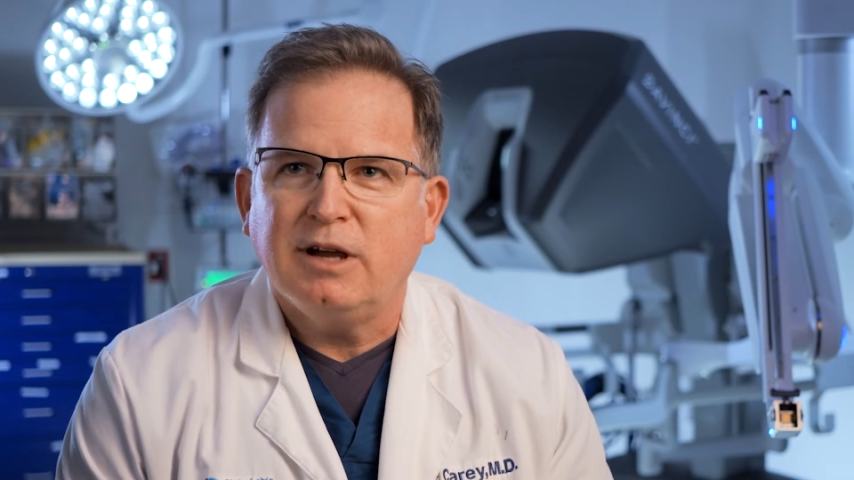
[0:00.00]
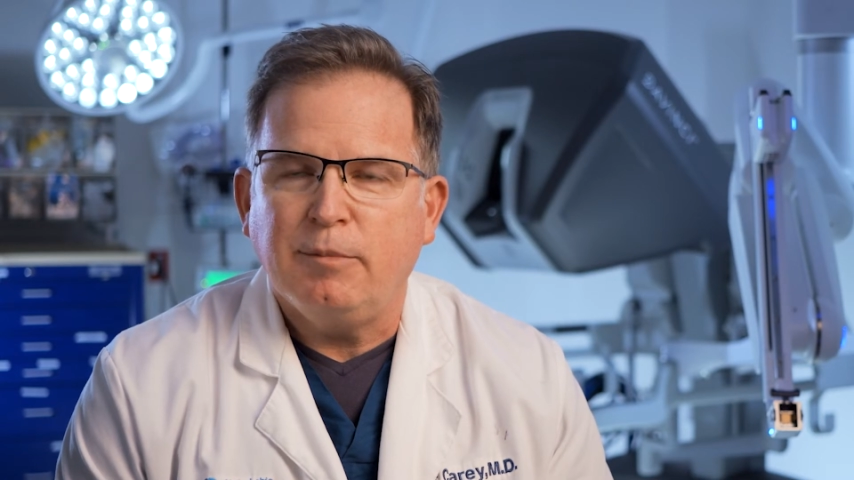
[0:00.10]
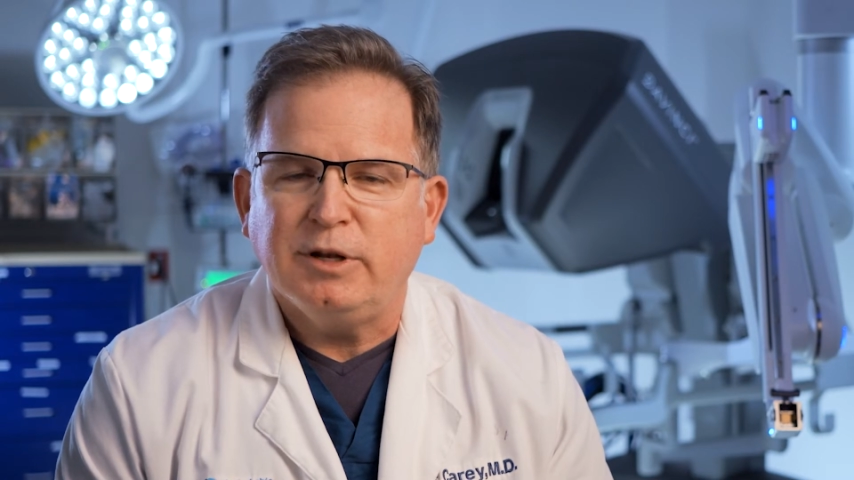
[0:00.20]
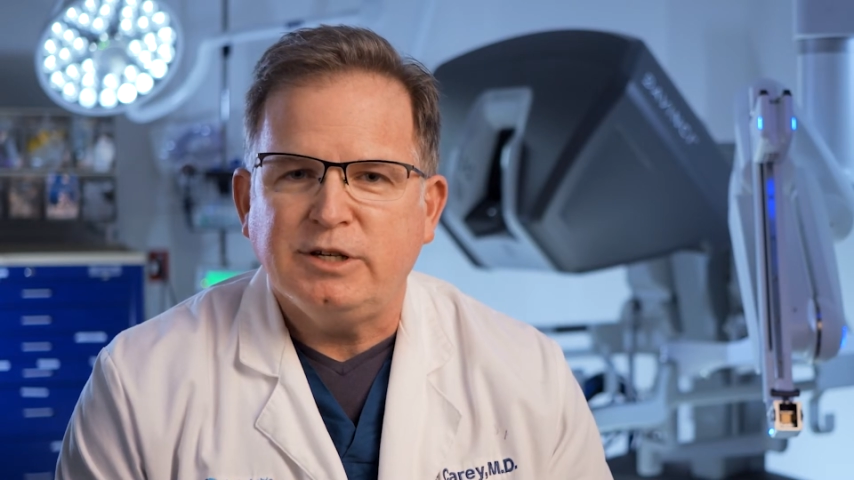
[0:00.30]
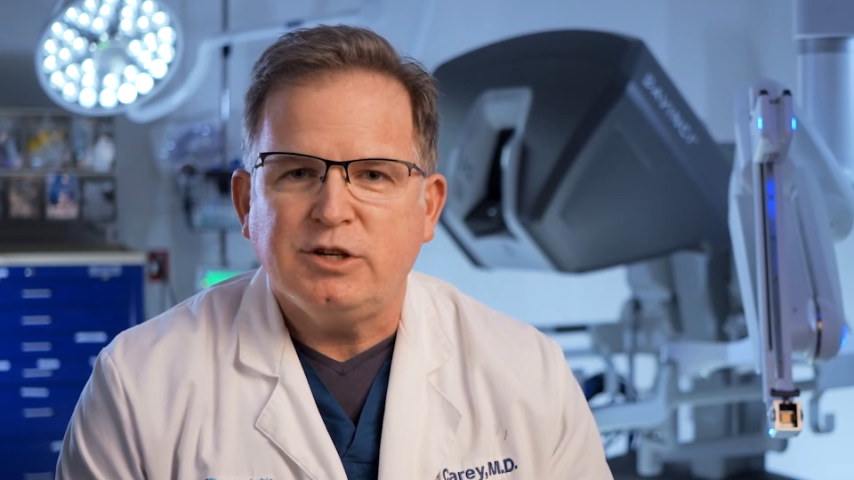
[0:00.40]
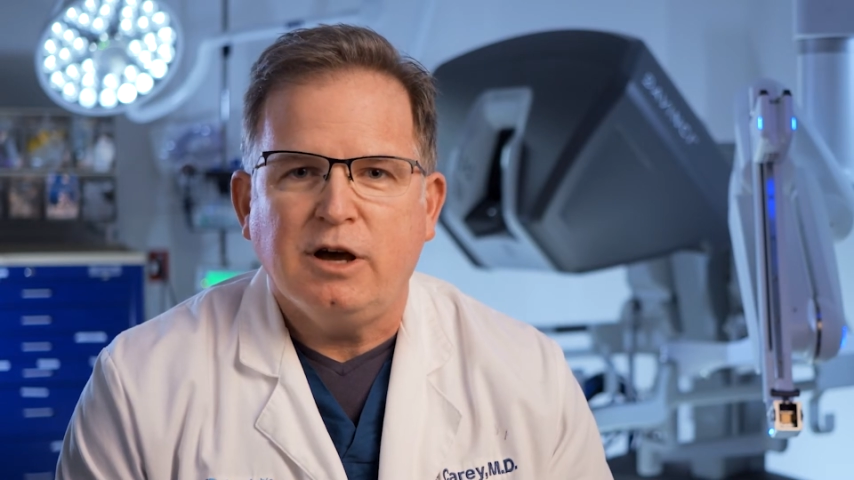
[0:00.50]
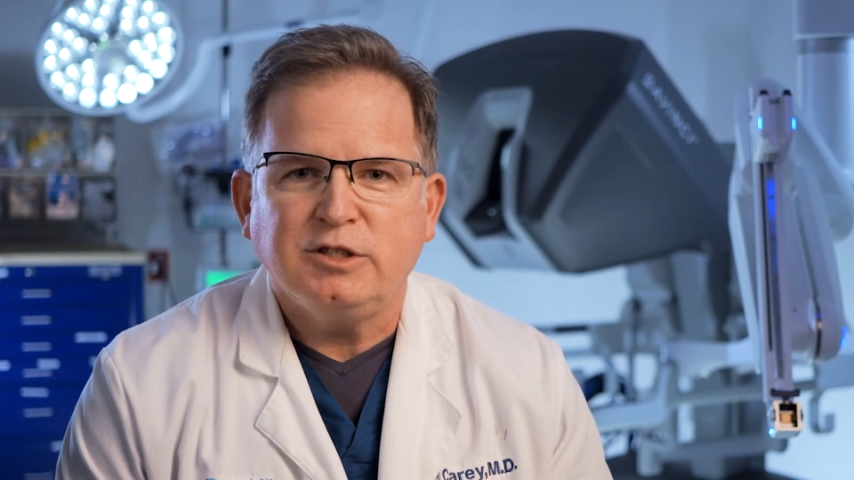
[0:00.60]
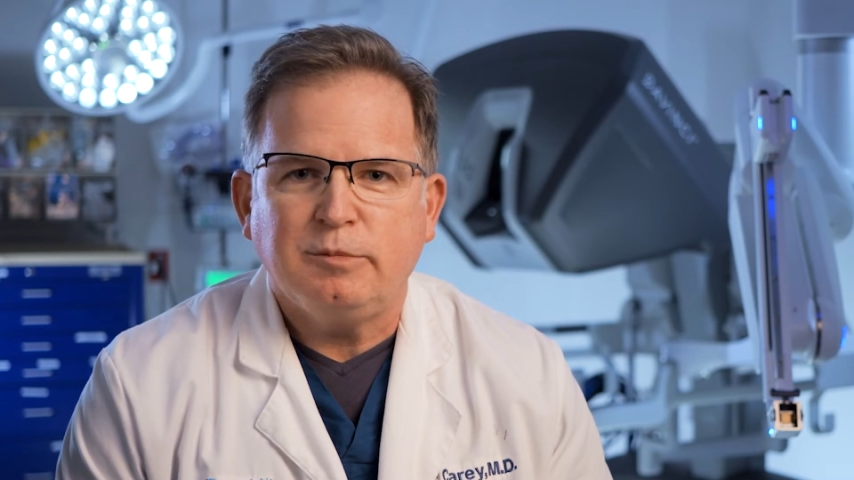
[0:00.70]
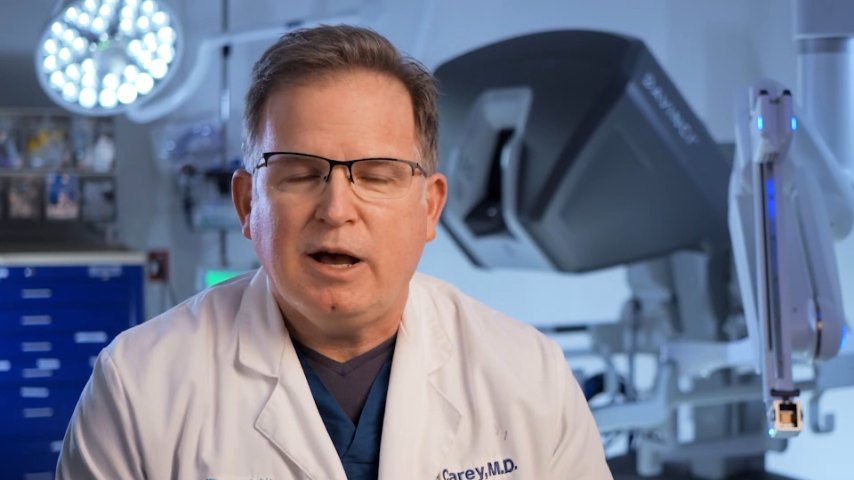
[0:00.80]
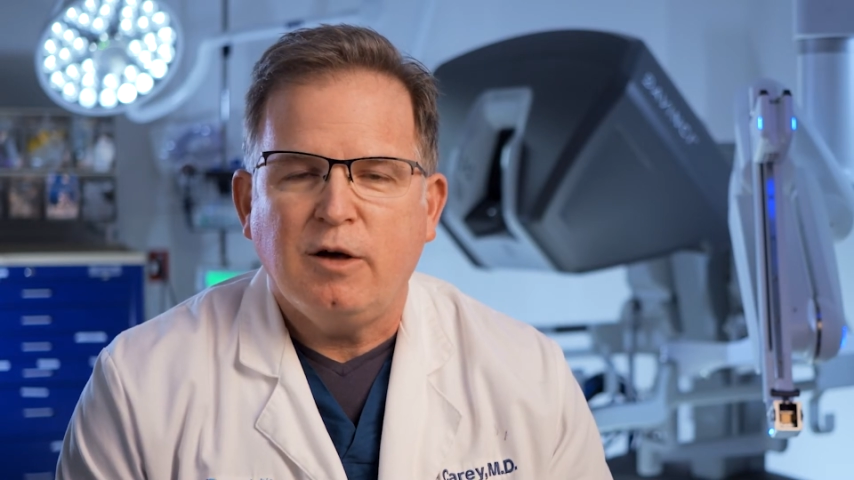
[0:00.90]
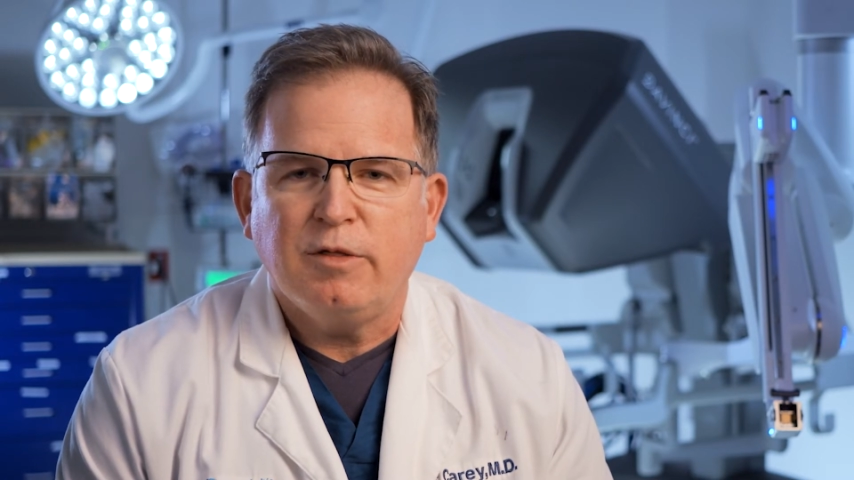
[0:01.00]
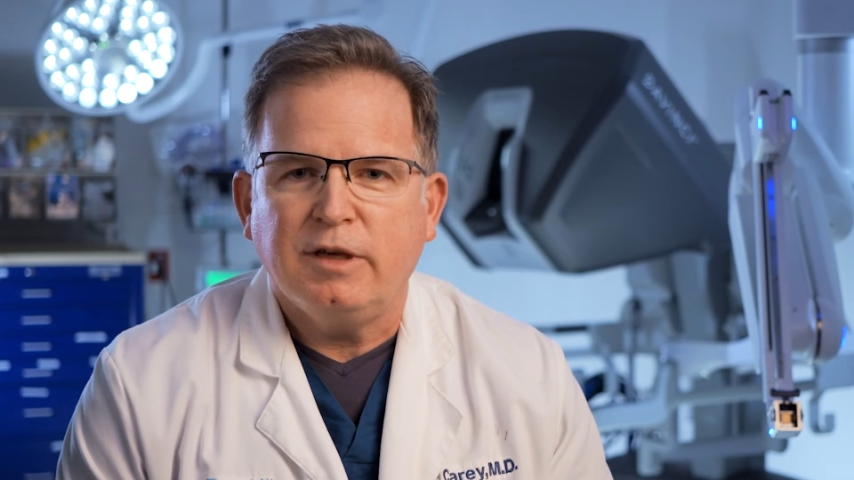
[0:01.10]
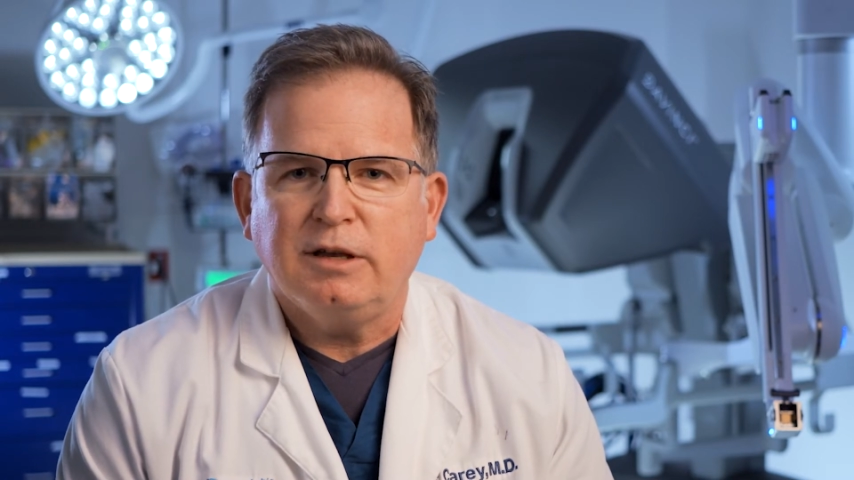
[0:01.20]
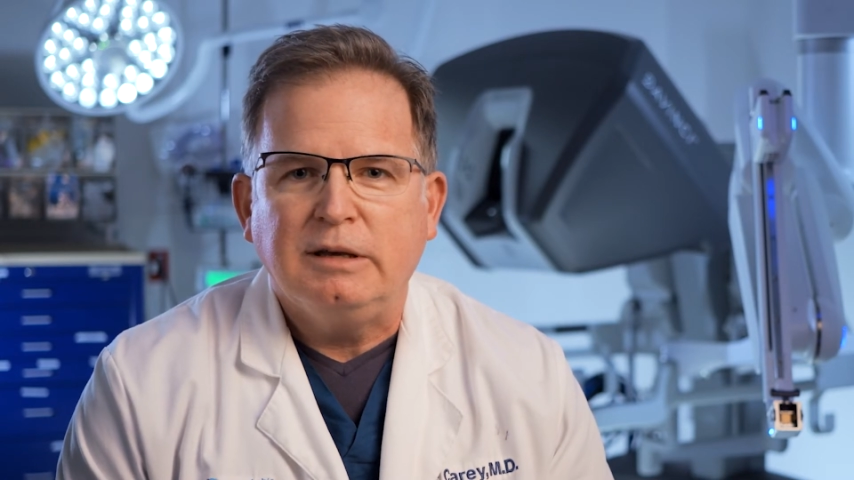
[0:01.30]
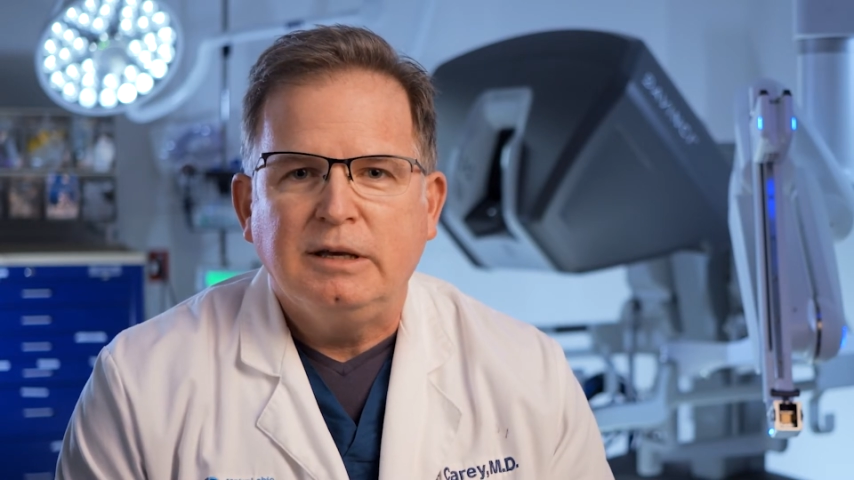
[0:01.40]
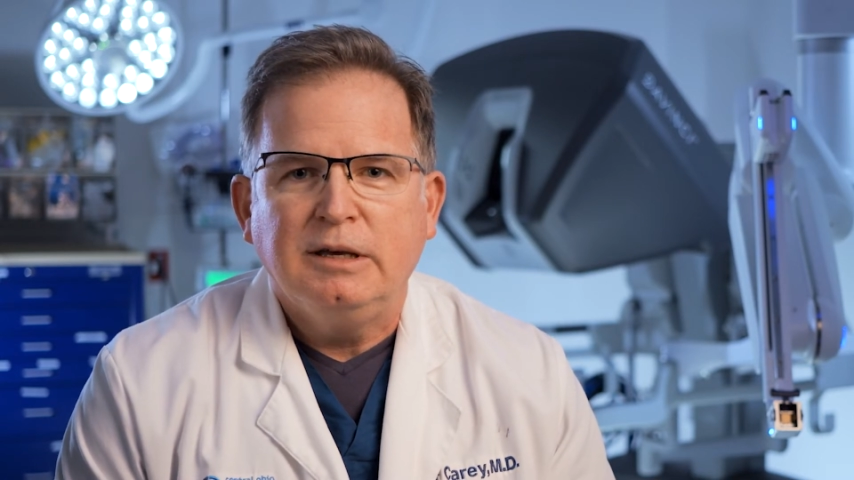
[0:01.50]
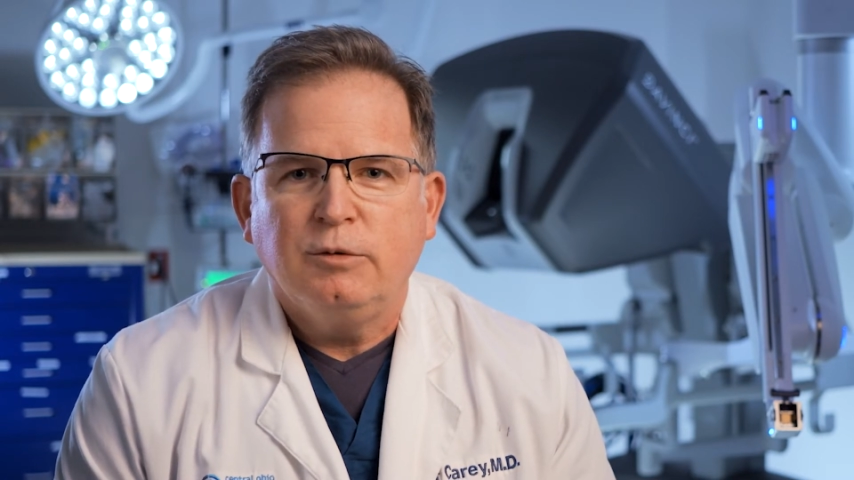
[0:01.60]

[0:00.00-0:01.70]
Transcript: commonly talked about that